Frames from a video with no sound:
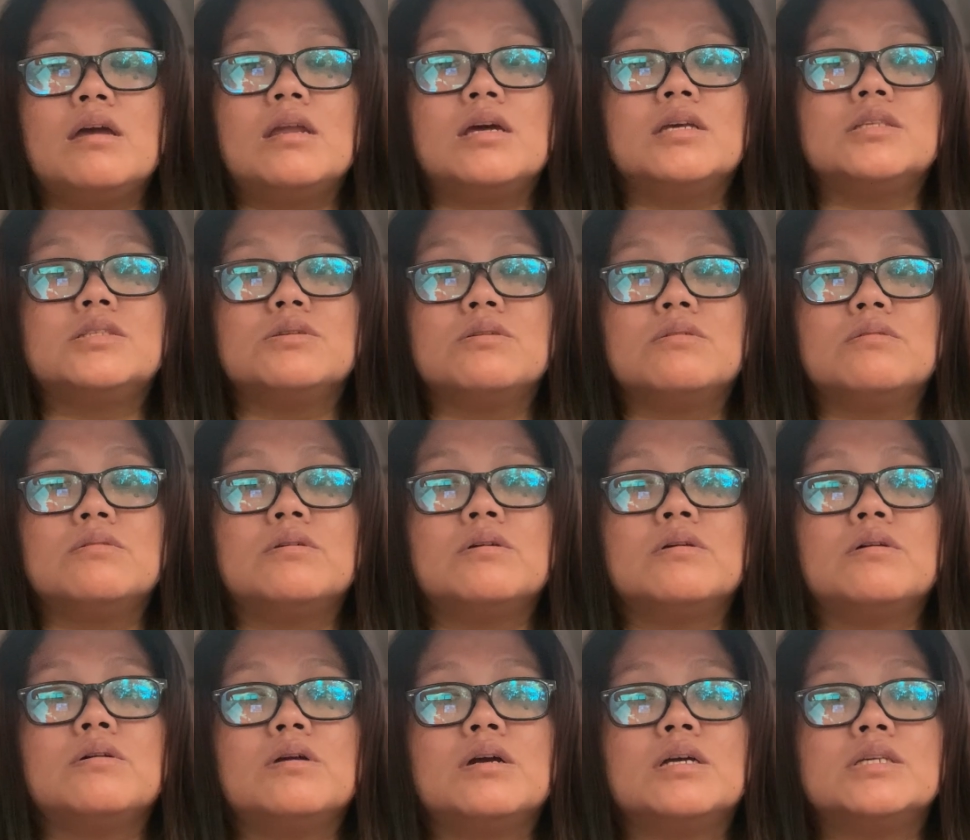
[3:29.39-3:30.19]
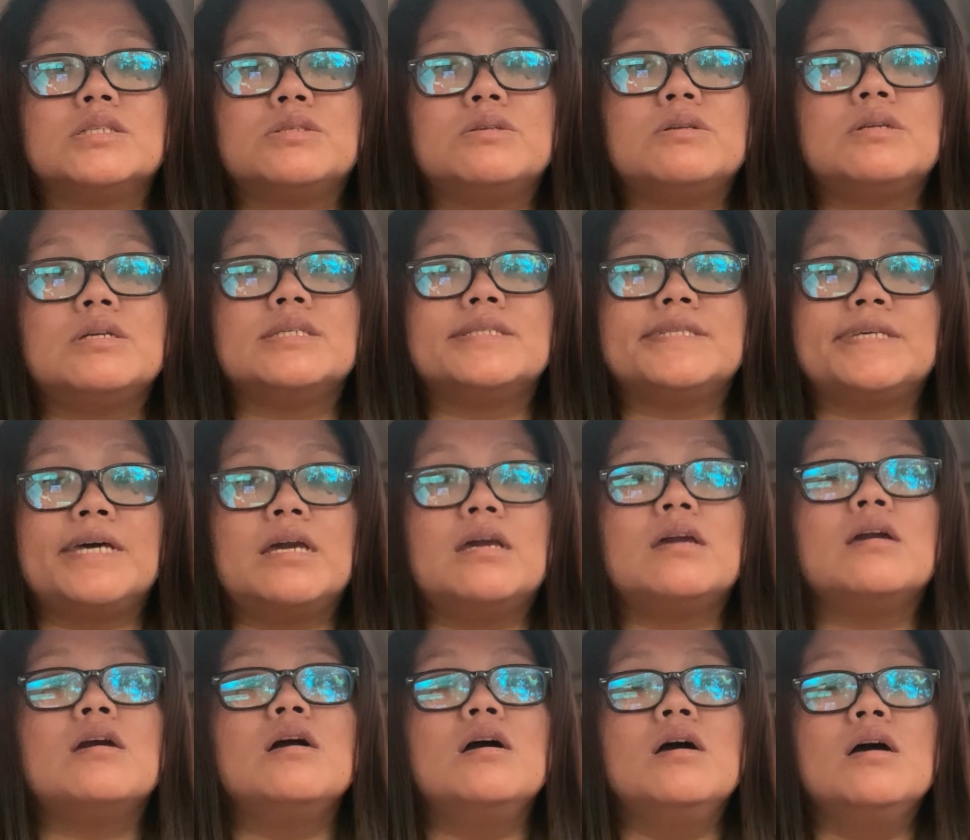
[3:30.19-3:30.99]
And I told her as soon as
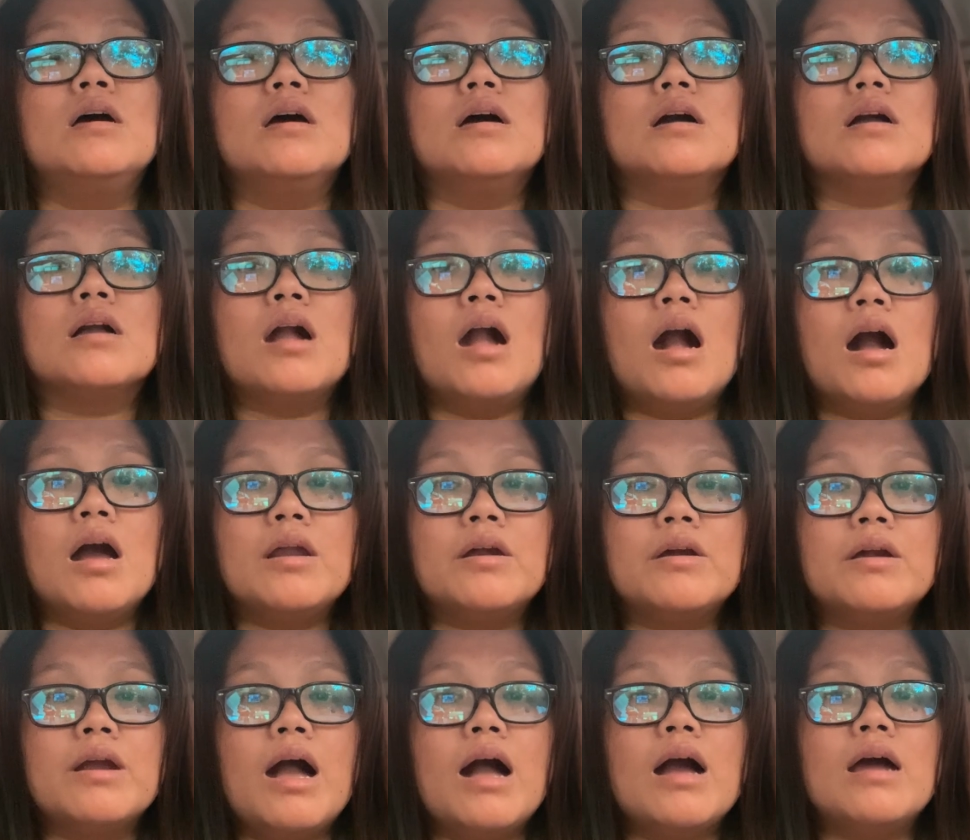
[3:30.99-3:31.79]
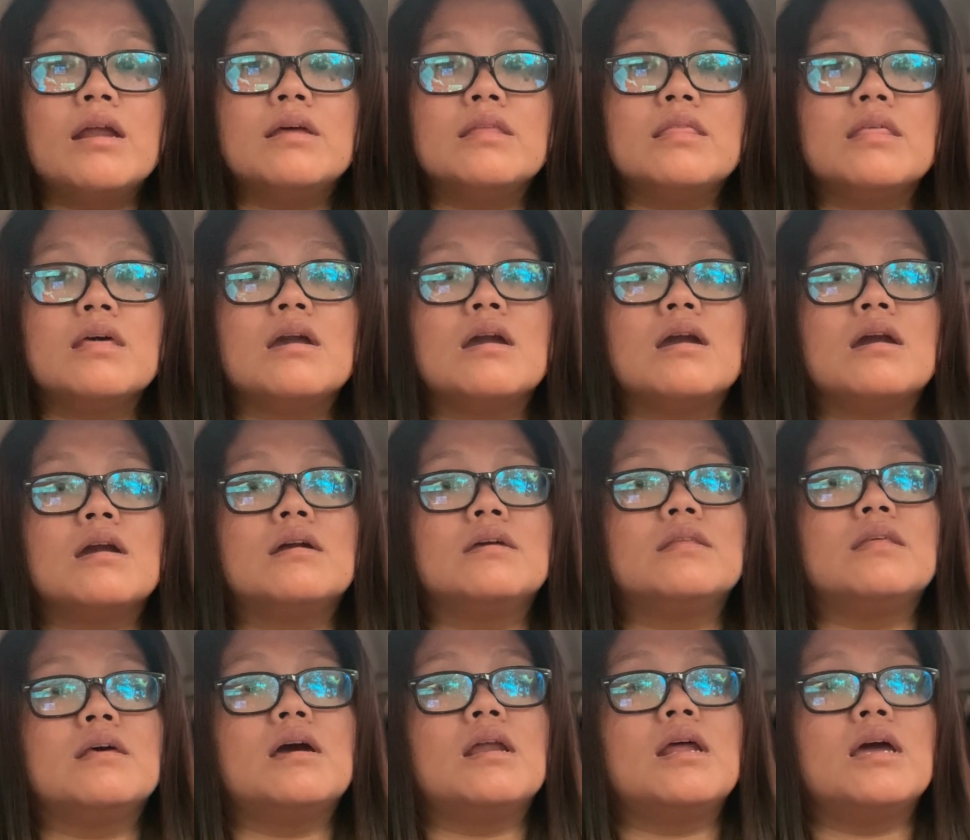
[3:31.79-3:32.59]
I got her out of
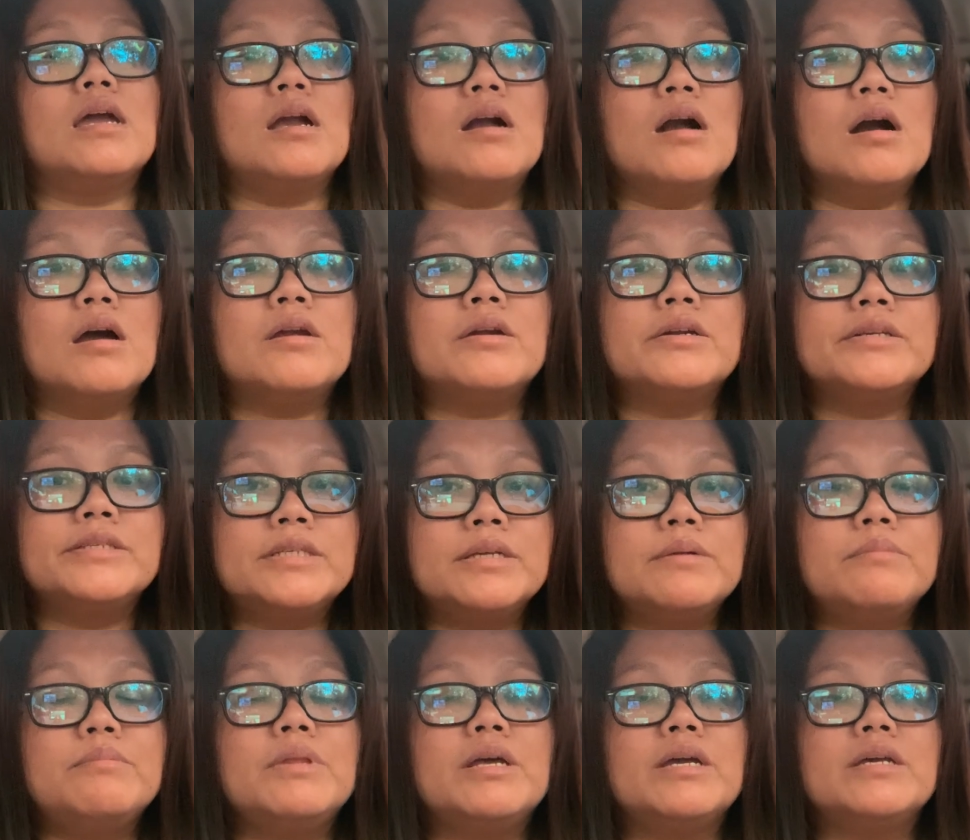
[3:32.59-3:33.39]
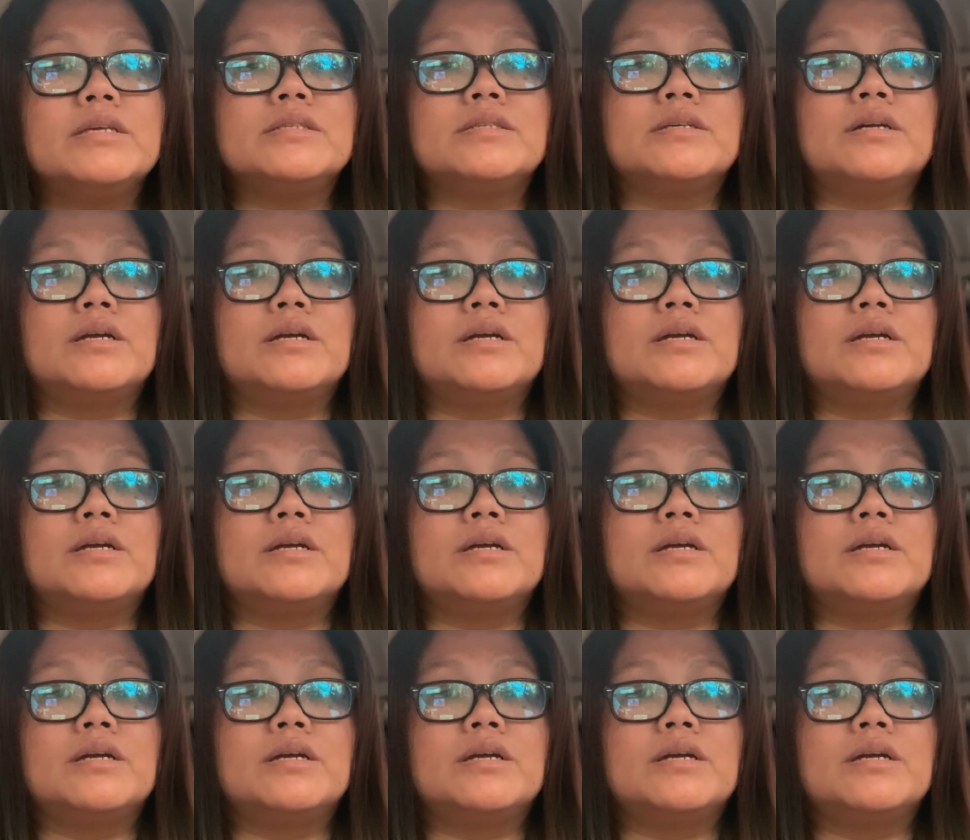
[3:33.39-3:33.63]
there that I got her siblings.